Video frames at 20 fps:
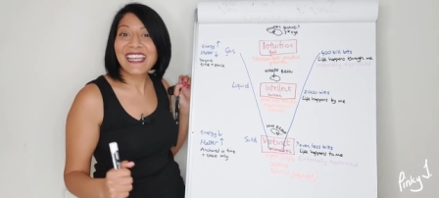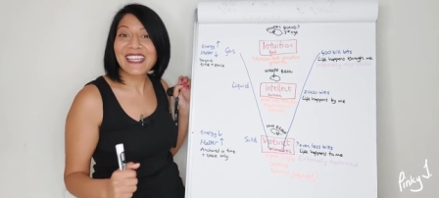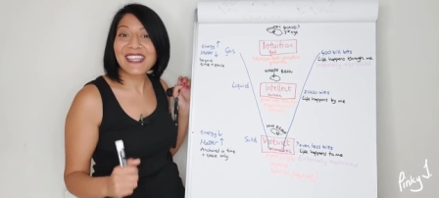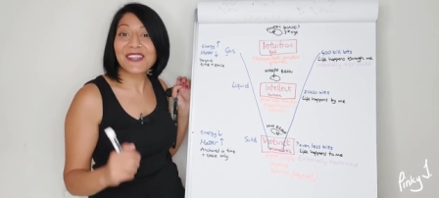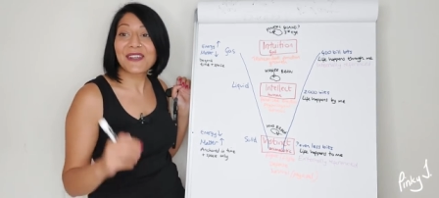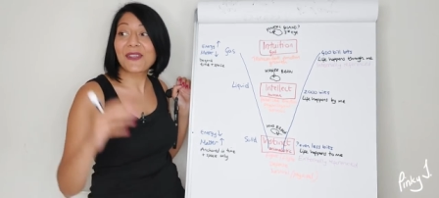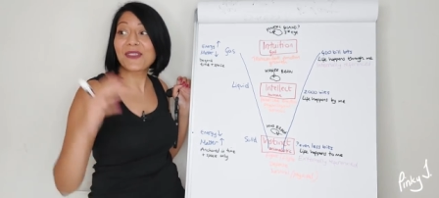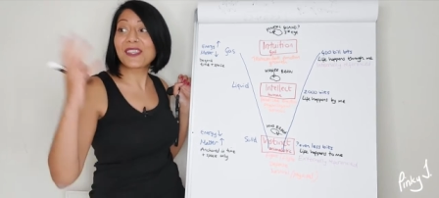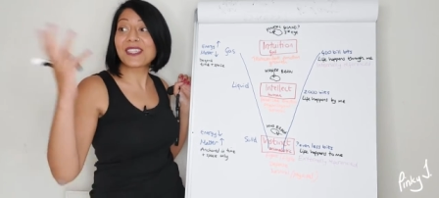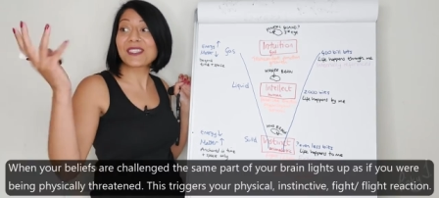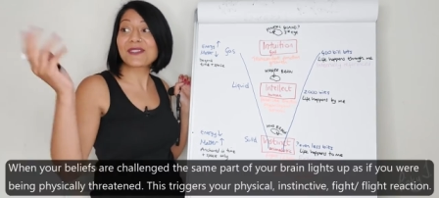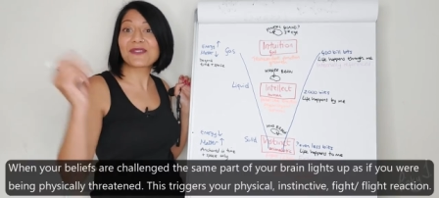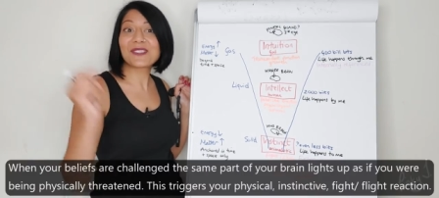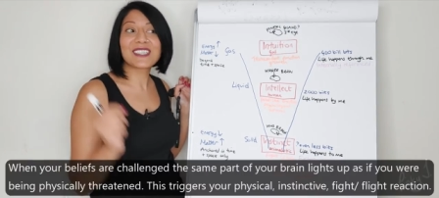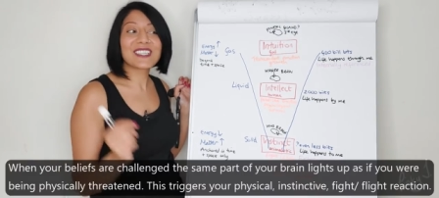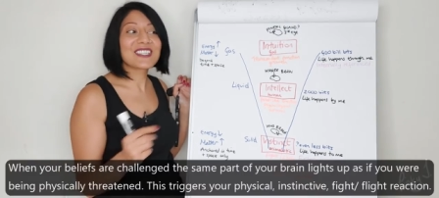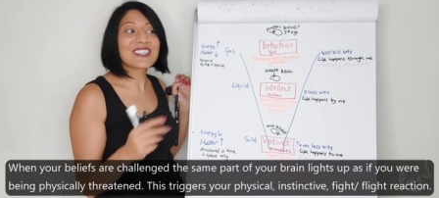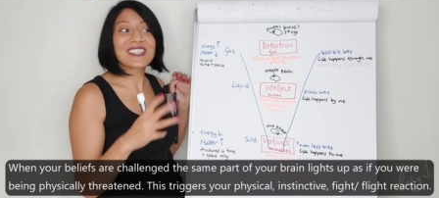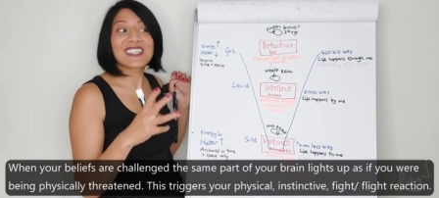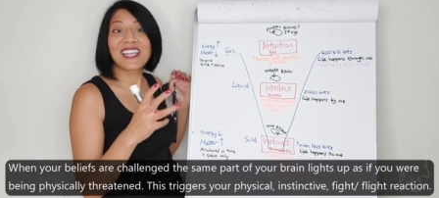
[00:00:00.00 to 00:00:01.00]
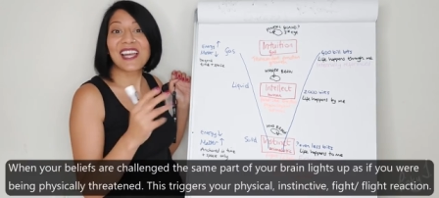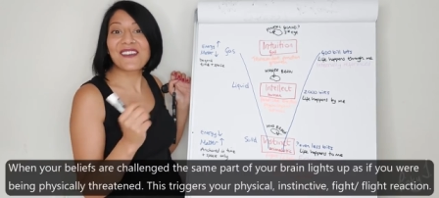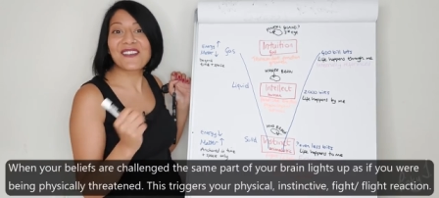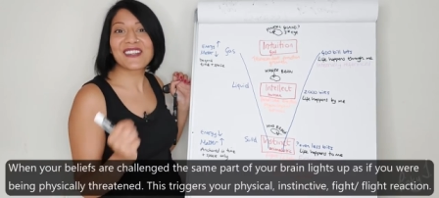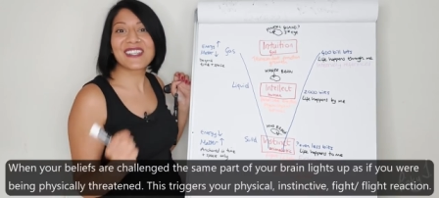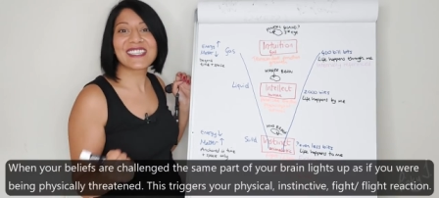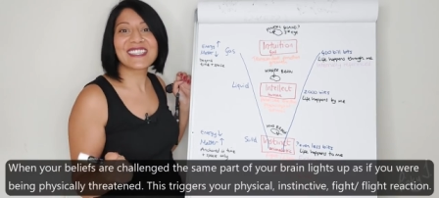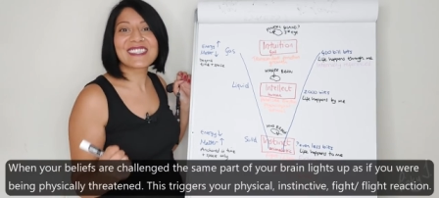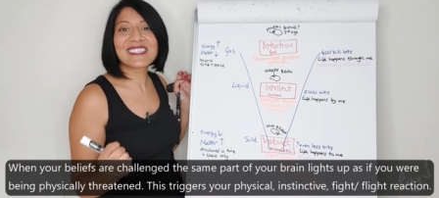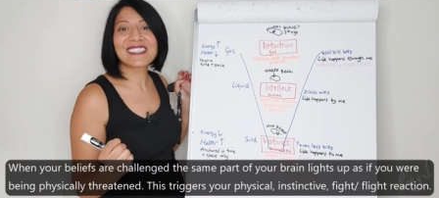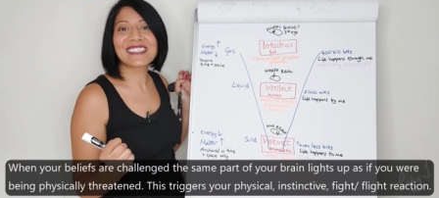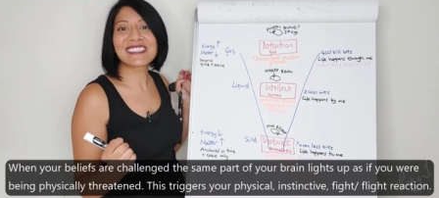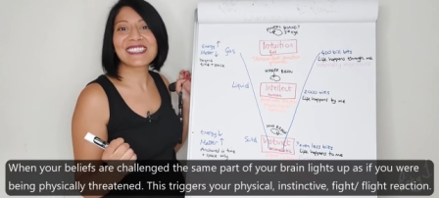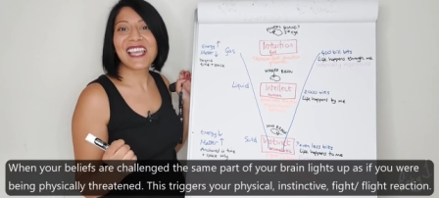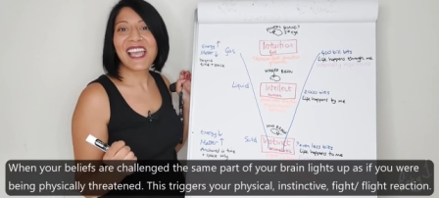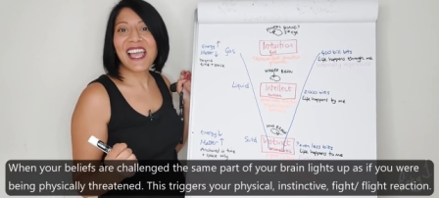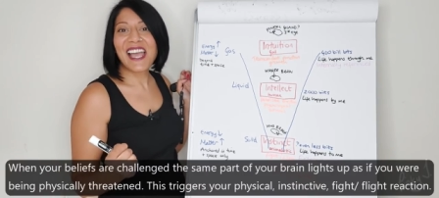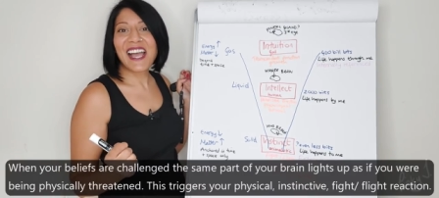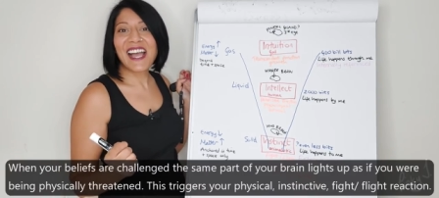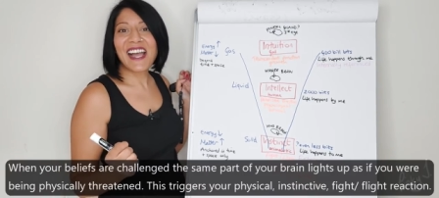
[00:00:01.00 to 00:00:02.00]
you know, this religion, that religion,
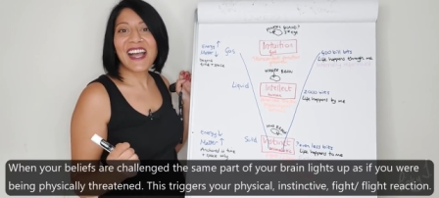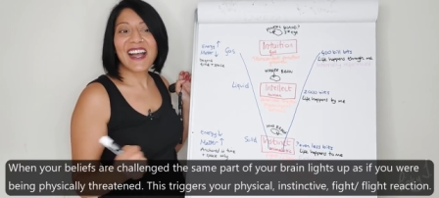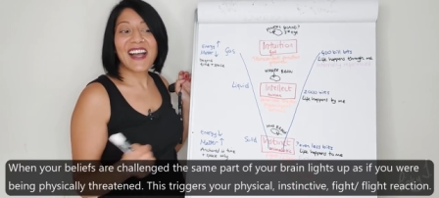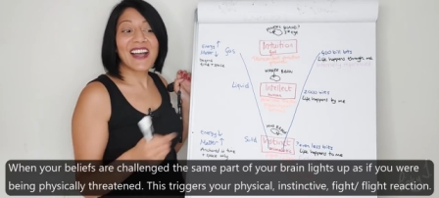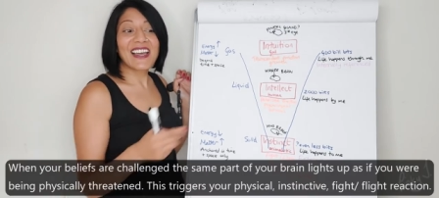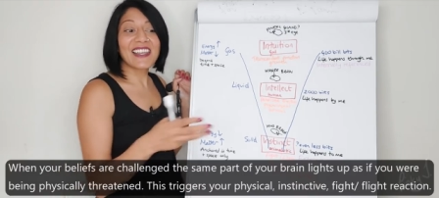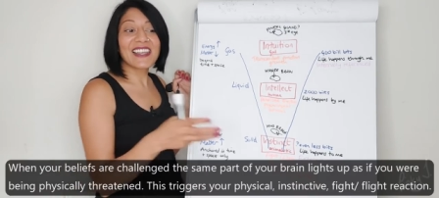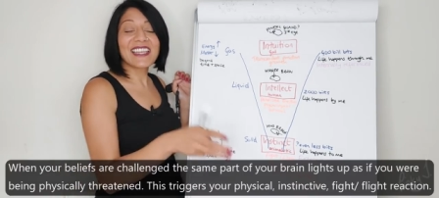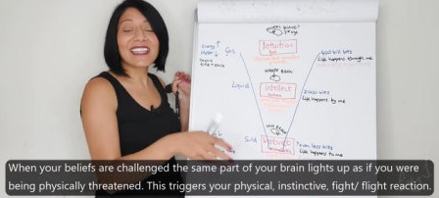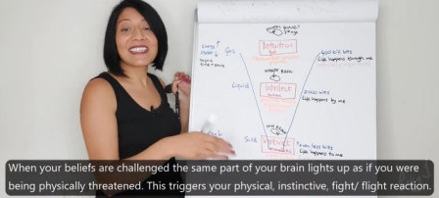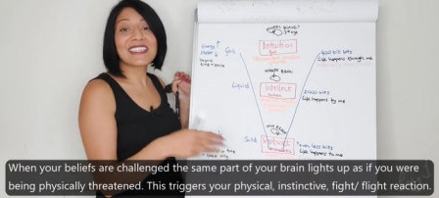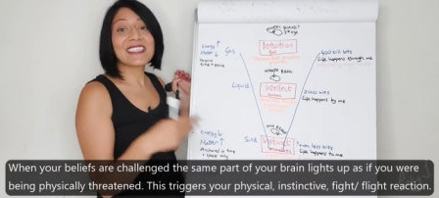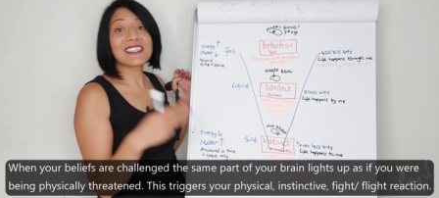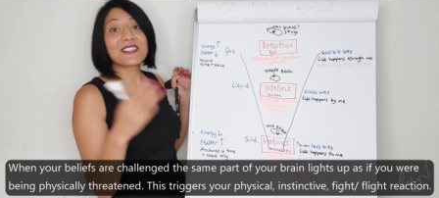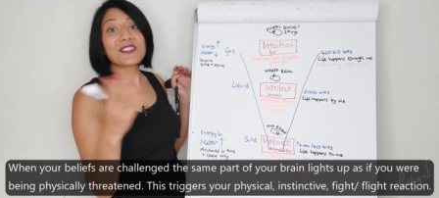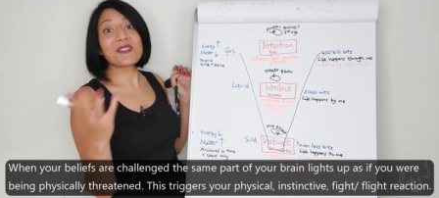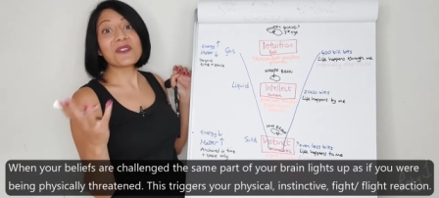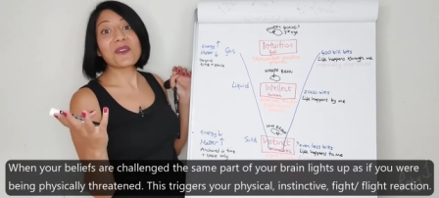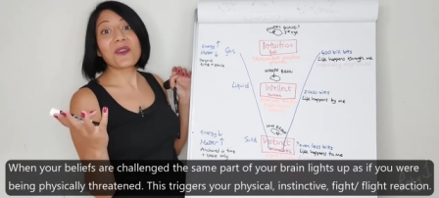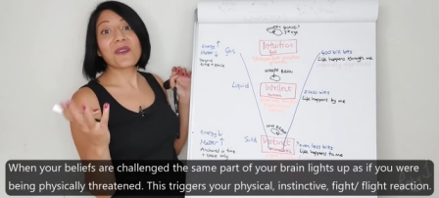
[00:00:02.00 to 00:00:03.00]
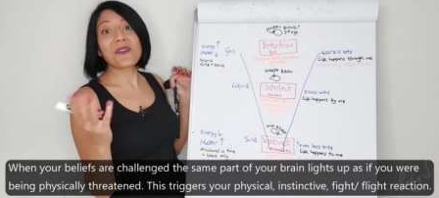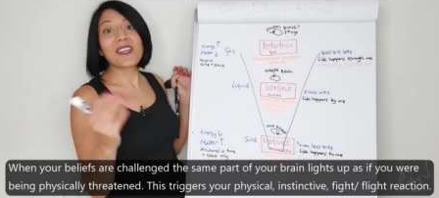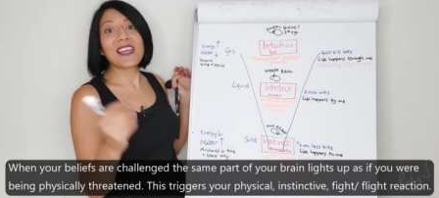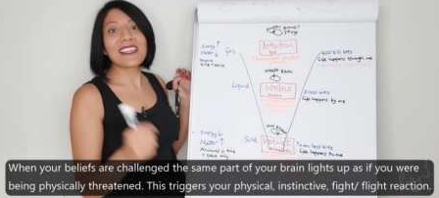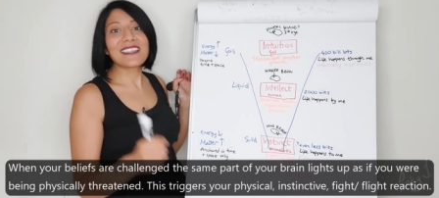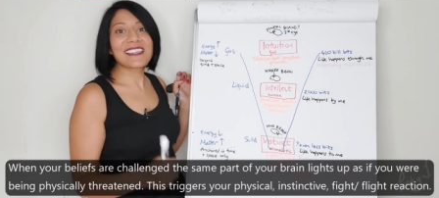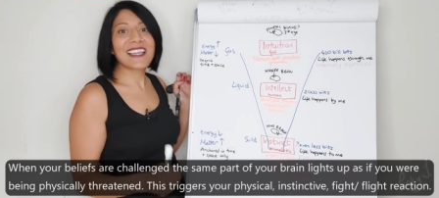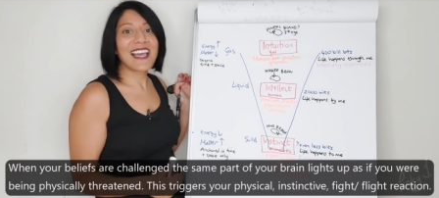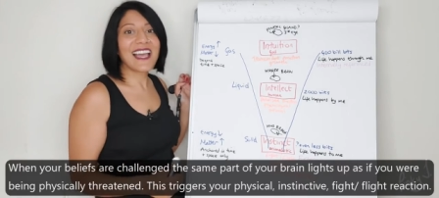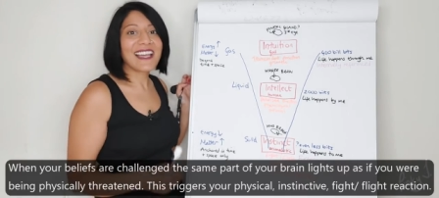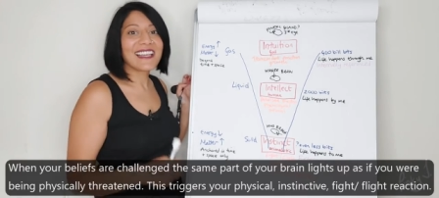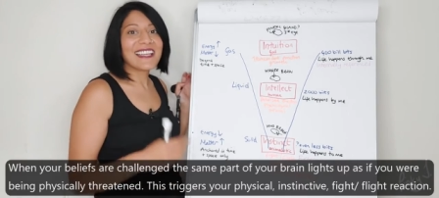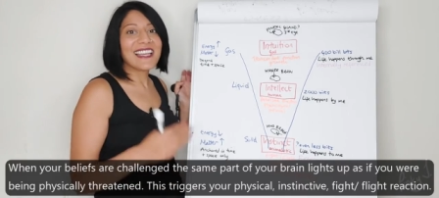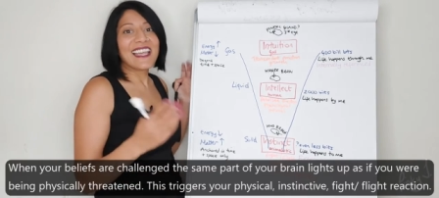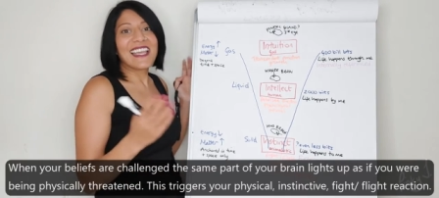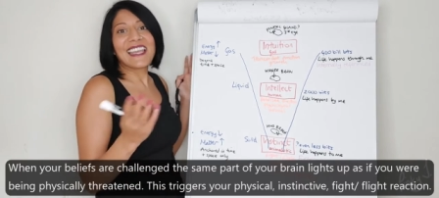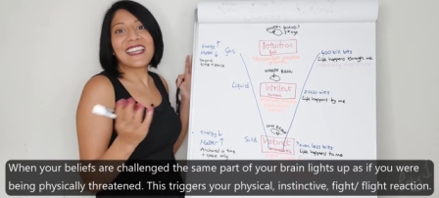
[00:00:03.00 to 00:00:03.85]
uh, I like this, you don't like that.